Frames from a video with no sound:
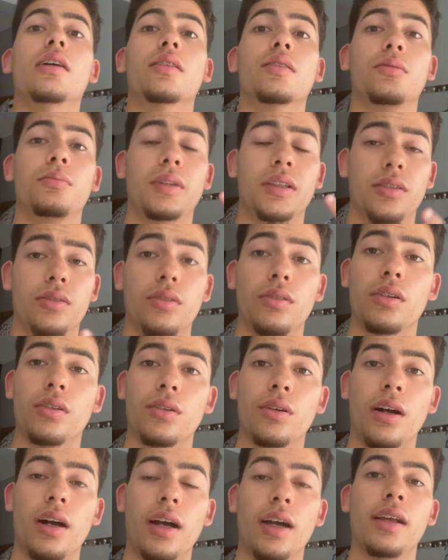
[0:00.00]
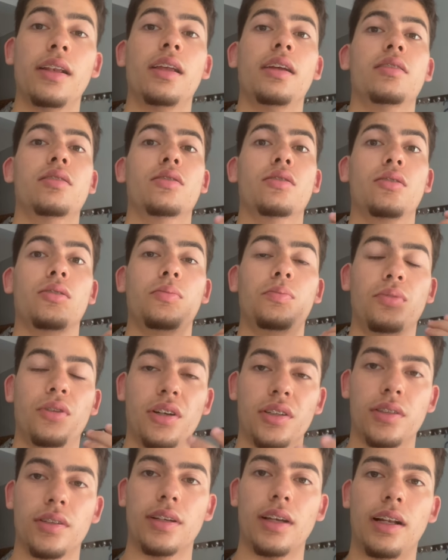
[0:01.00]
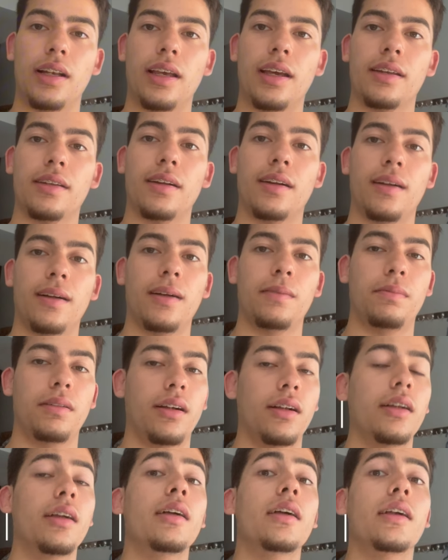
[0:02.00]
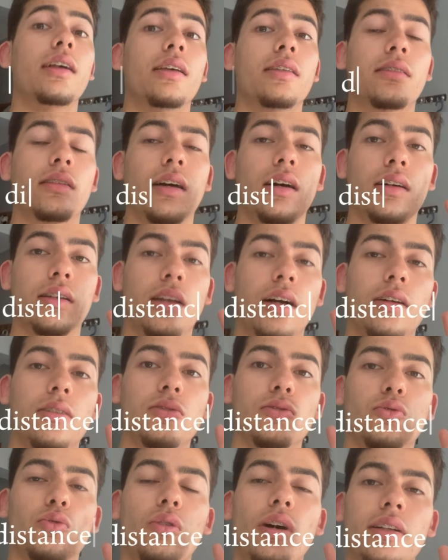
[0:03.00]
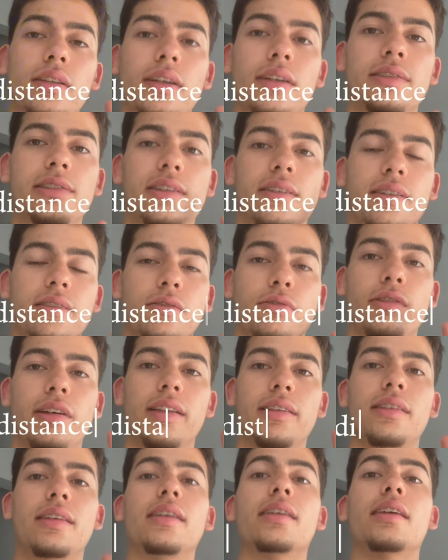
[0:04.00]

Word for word: to Mindoro Islands to Puerto Galera harbour is around 120